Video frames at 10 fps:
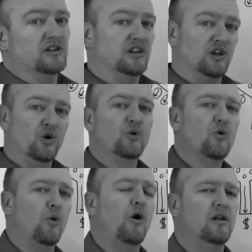low
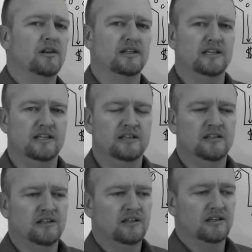quality
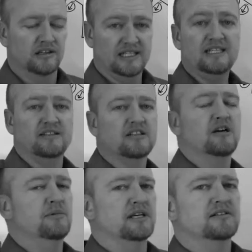leads
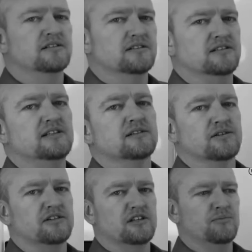coming into the
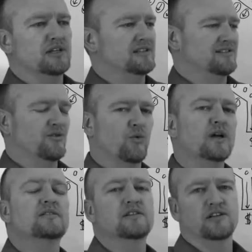dealership is they're
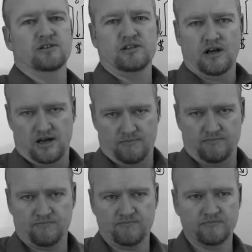wasting your time.